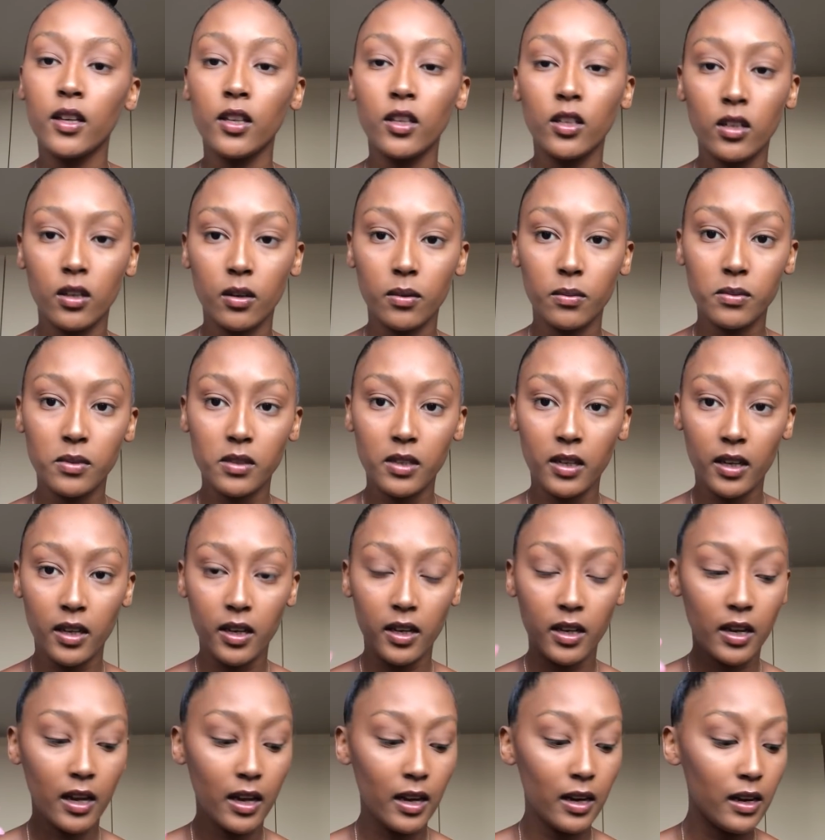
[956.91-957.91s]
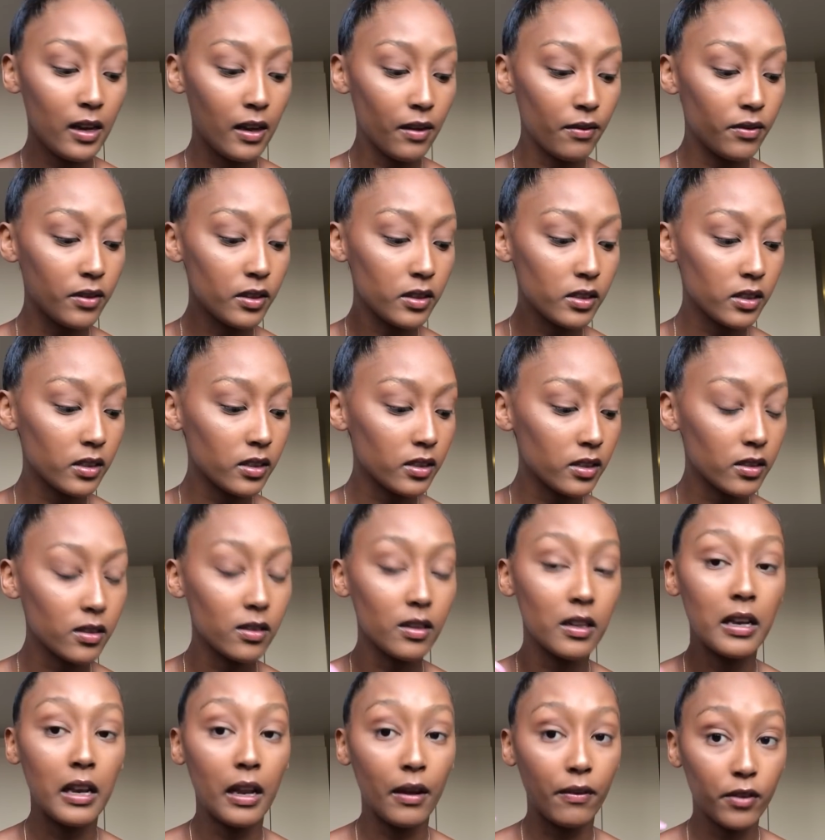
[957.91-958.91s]
You know what I'm saying? I love this
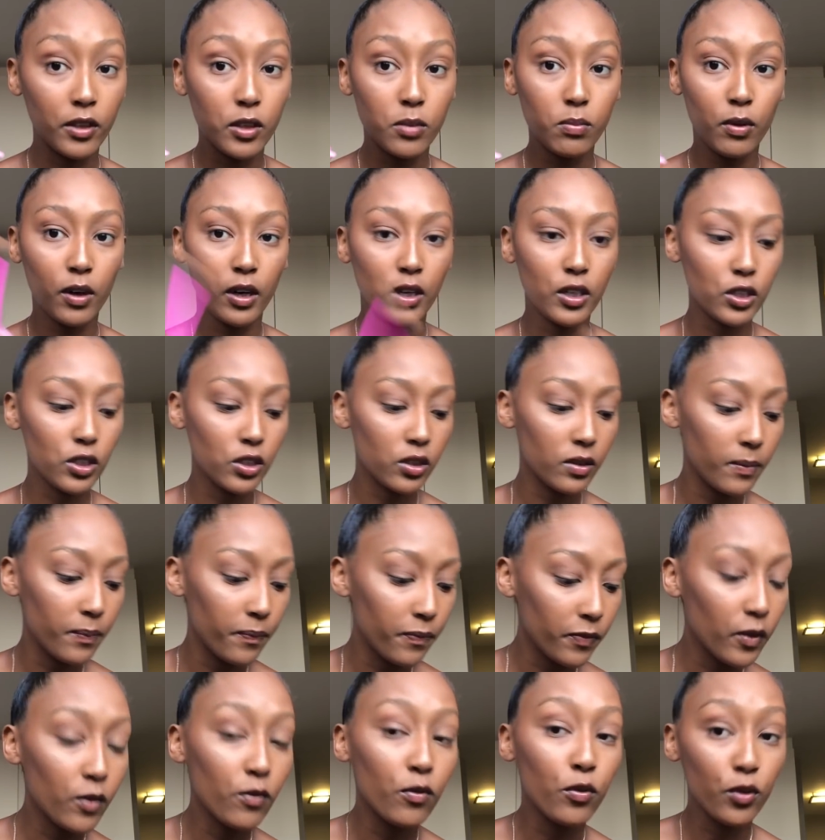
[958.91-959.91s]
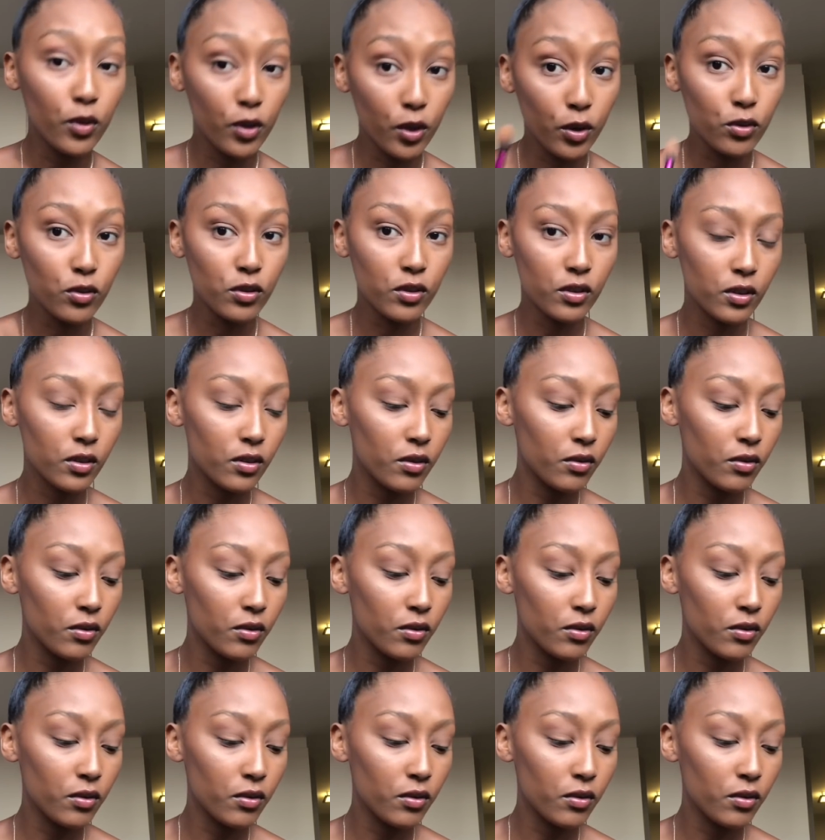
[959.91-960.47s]
brush for those